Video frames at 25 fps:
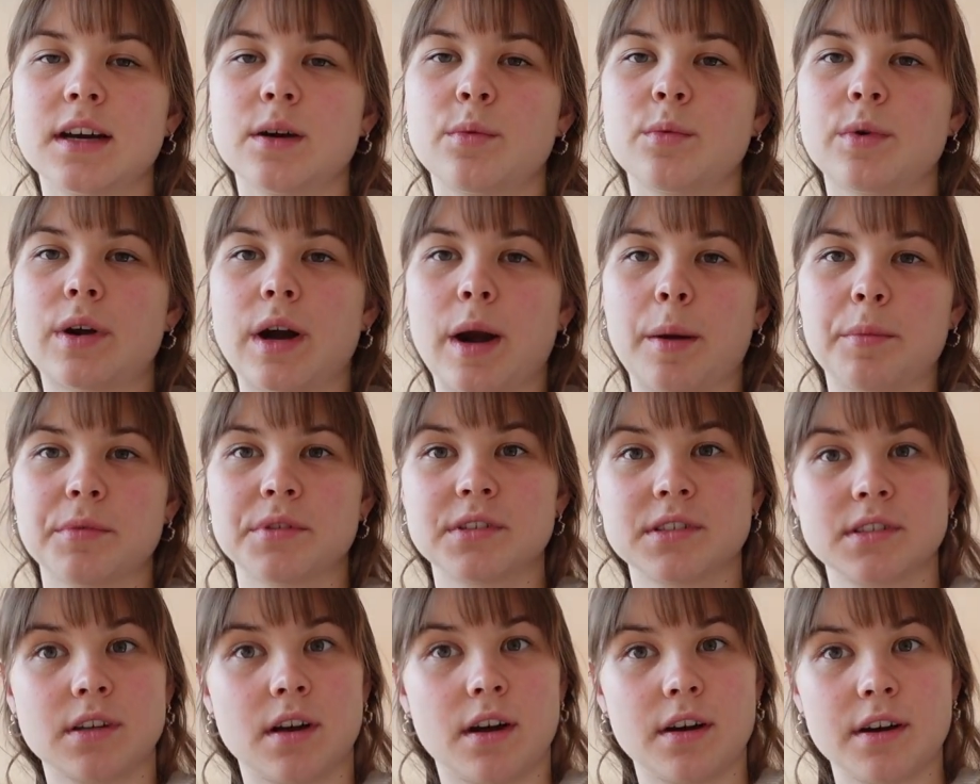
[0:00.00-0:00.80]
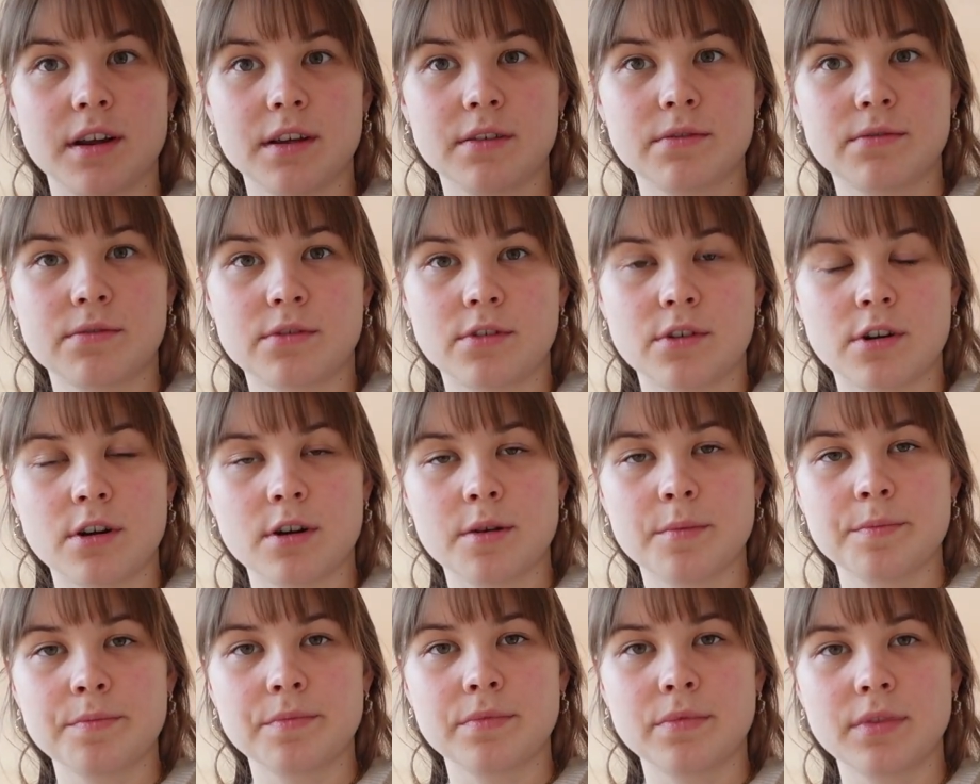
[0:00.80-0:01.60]
where I'm starting
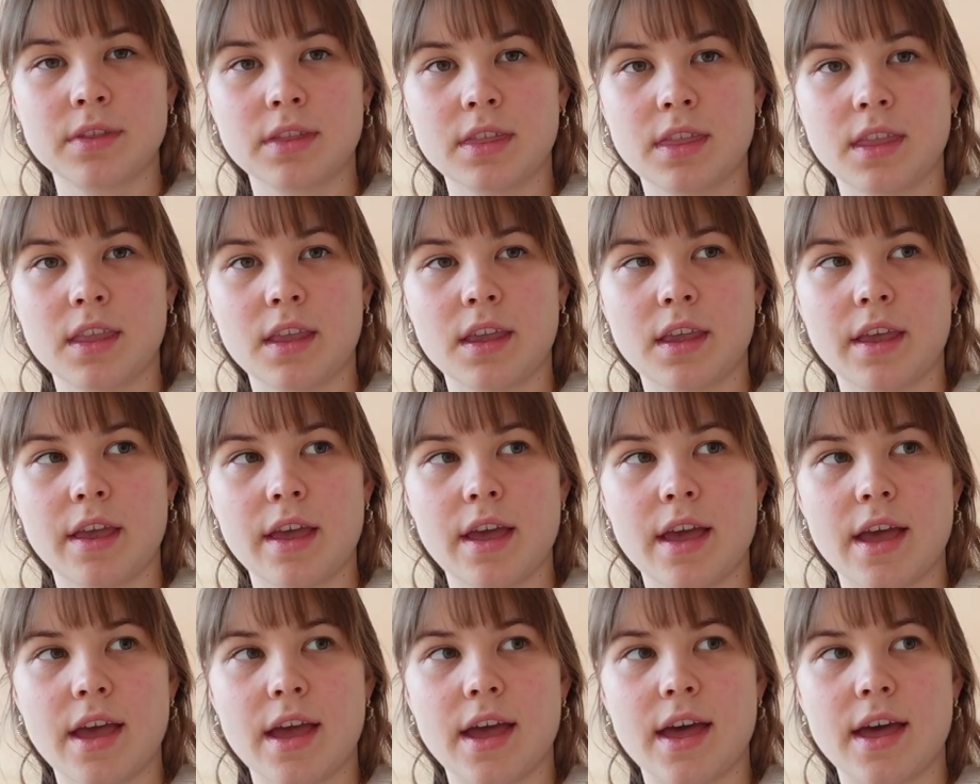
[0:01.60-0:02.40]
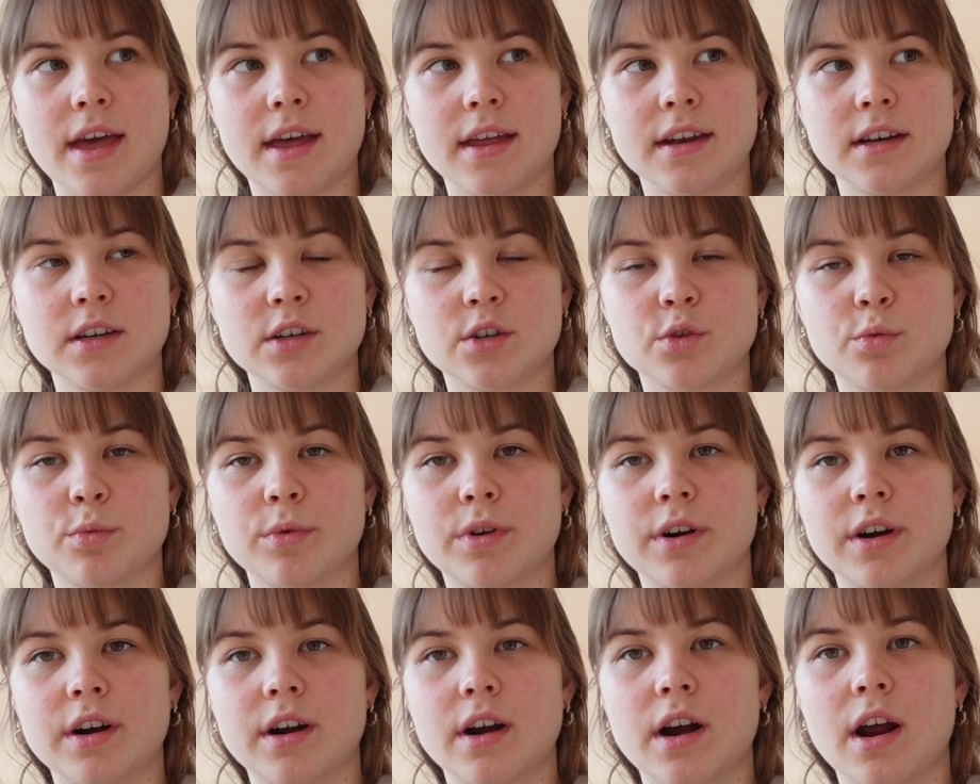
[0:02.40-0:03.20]
from, and
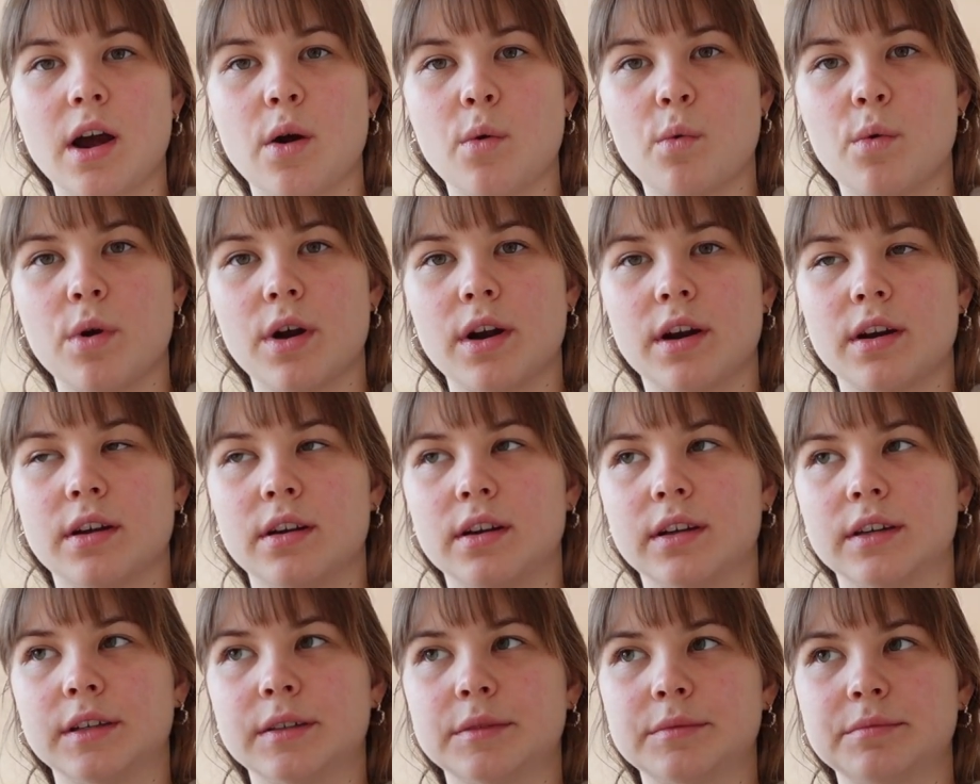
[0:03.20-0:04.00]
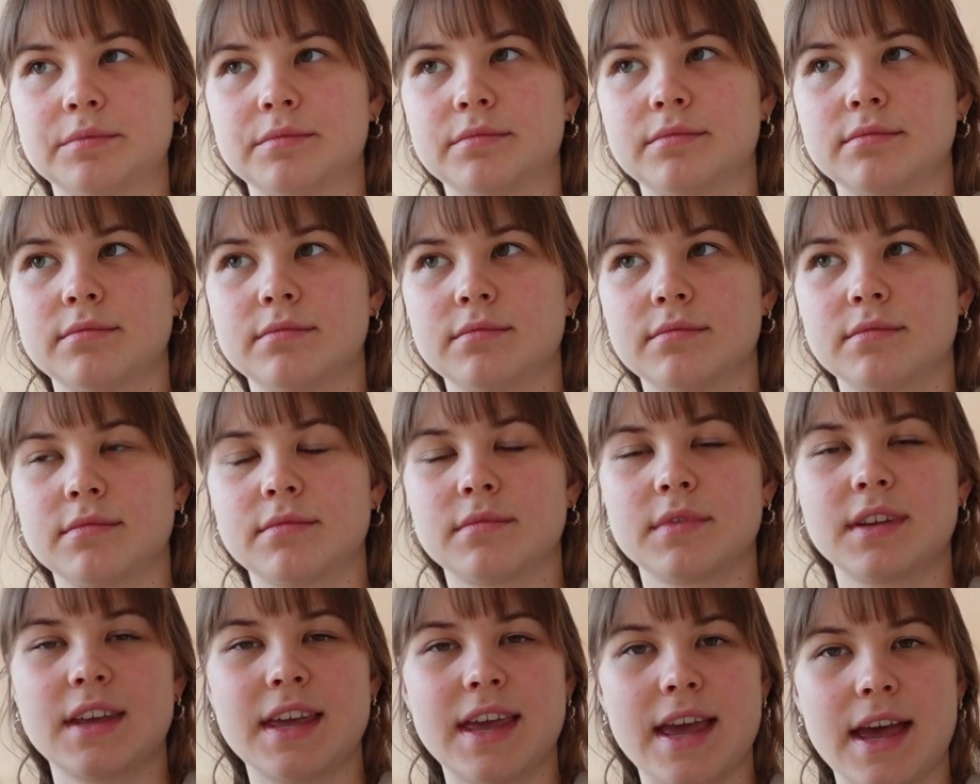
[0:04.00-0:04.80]
where I wanna
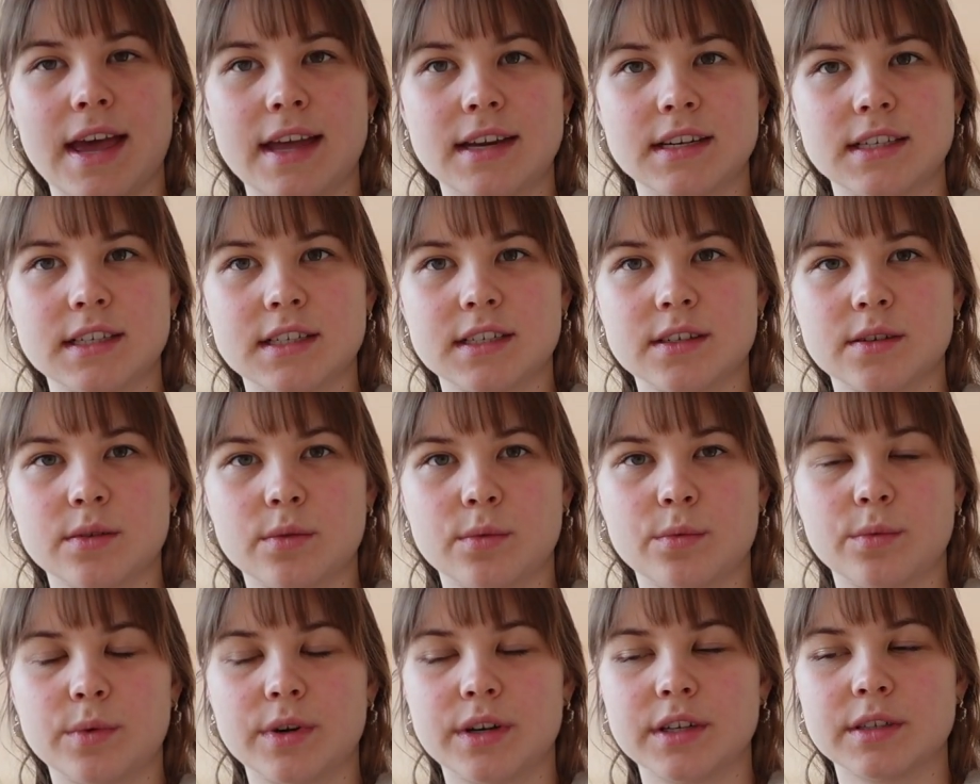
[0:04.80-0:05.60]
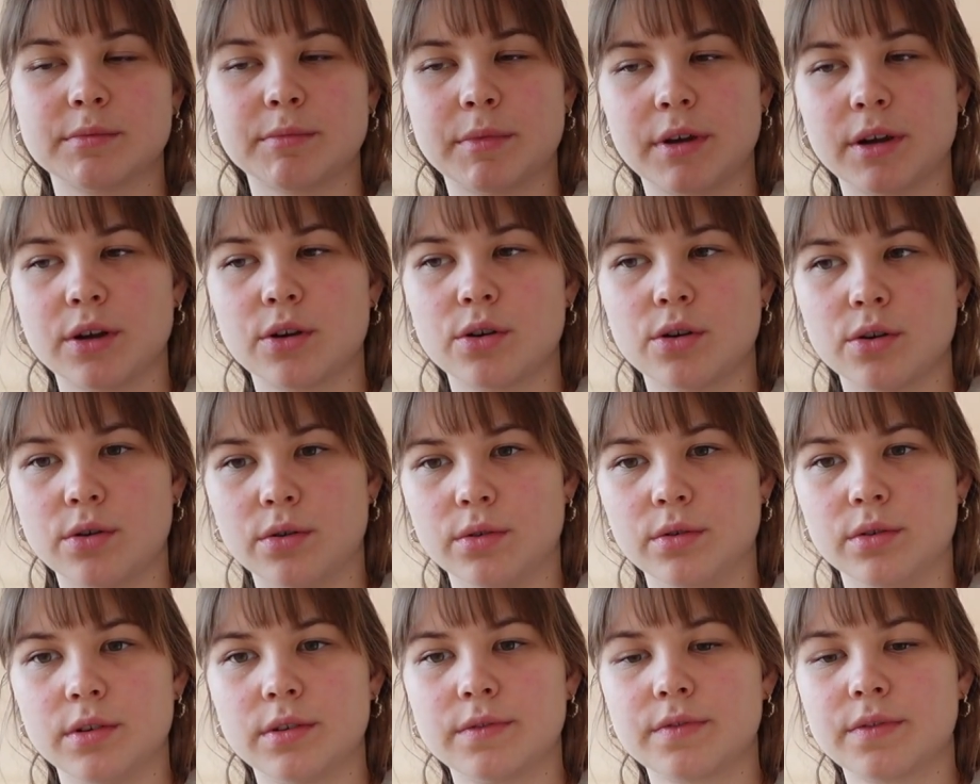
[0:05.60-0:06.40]
get, where's my
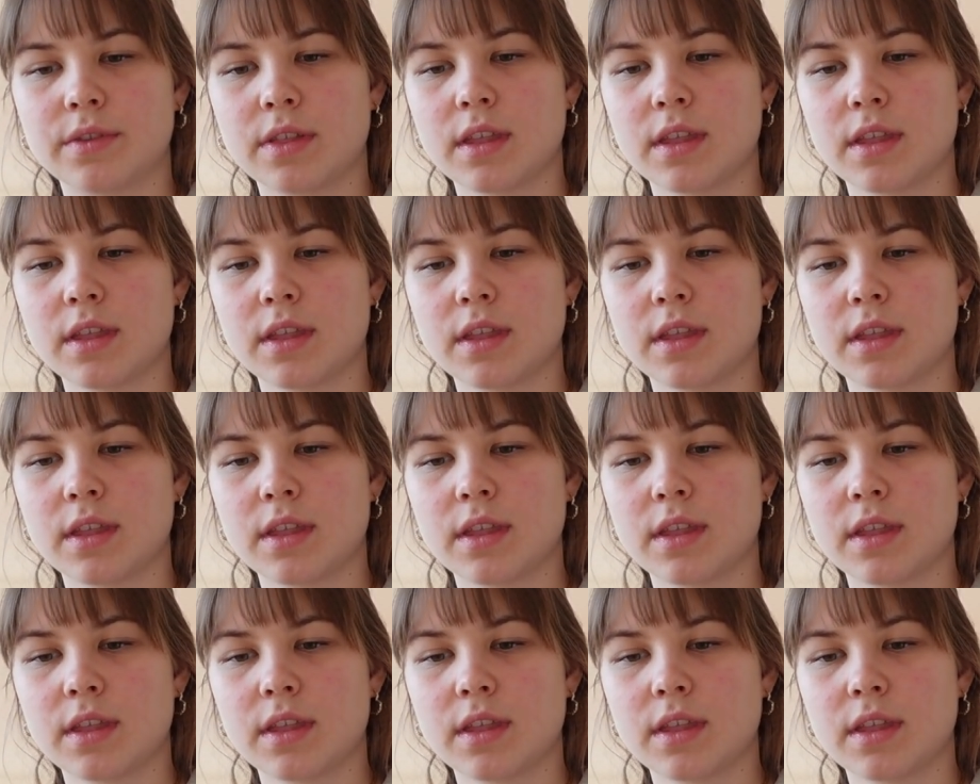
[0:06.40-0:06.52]
goal.